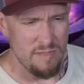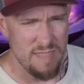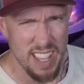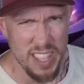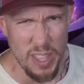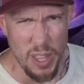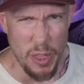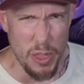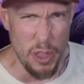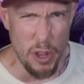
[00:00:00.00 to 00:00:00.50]

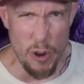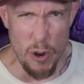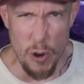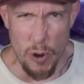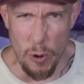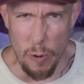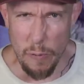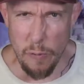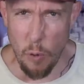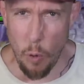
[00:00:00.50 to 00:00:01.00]
like the third
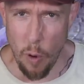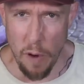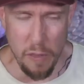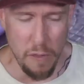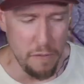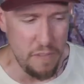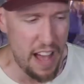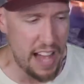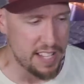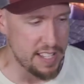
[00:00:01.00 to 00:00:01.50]
or fourth
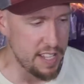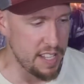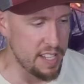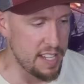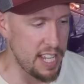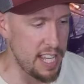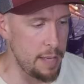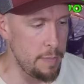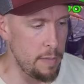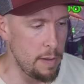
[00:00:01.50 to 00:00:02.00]
fastest
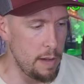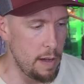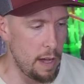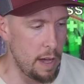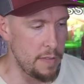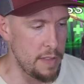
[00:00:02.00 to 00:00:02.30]
team on